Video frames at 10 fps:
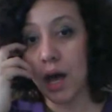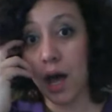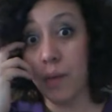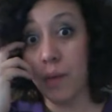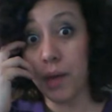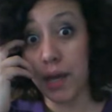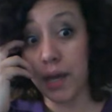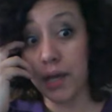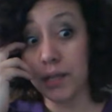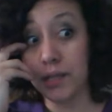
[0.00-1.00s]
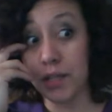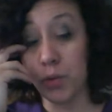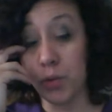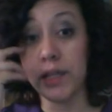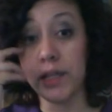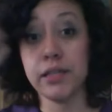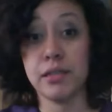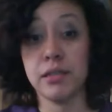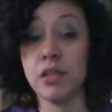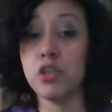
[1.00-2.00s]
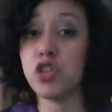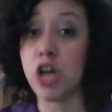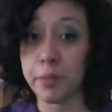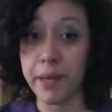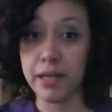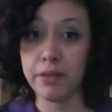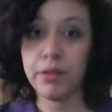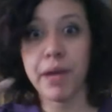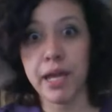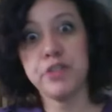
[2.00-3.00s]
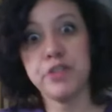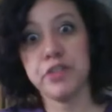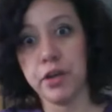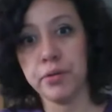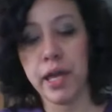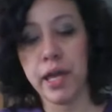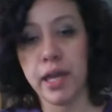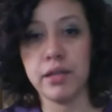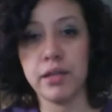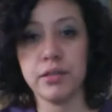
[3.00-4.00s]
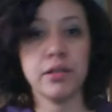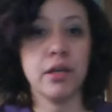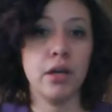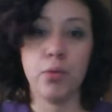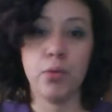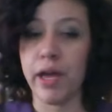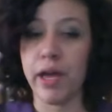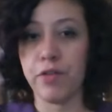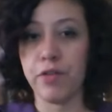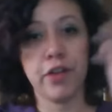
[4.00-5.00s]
and as well as chalk paint by Annie Sloan, and we have your